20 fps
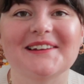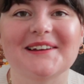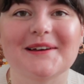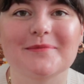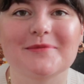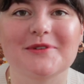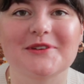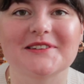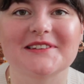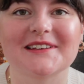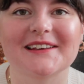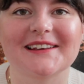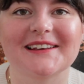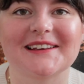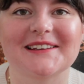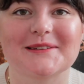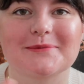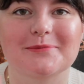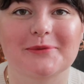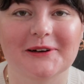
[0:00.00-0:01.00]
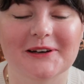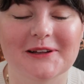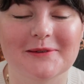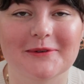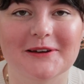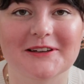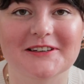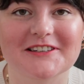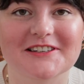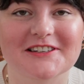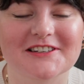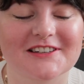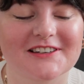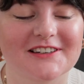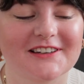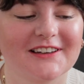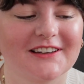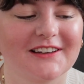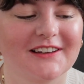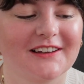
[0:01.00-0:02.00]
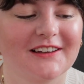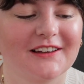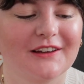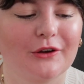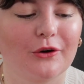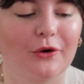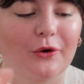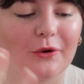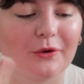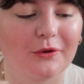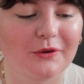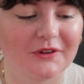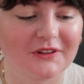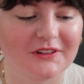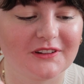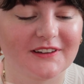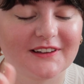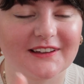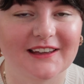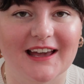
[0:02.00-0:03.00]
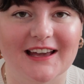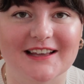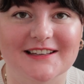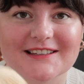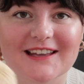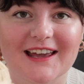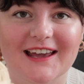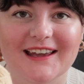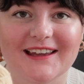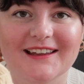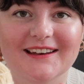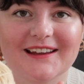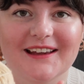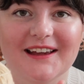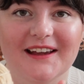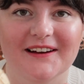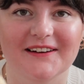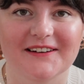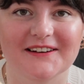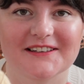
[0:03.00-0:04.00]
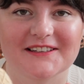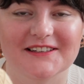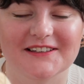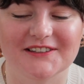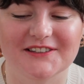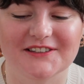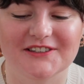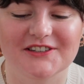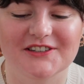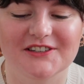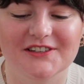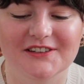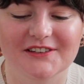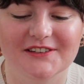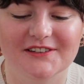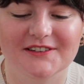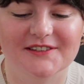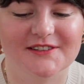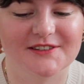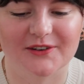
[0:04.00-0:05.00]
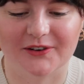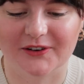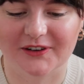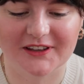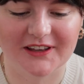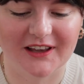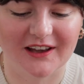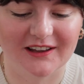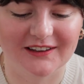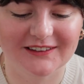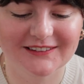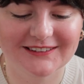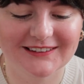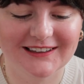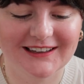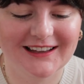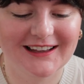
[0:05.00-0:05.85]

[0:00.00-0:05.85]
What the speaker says: that I'm using is pretty much all Cascade Heritage sock yarn.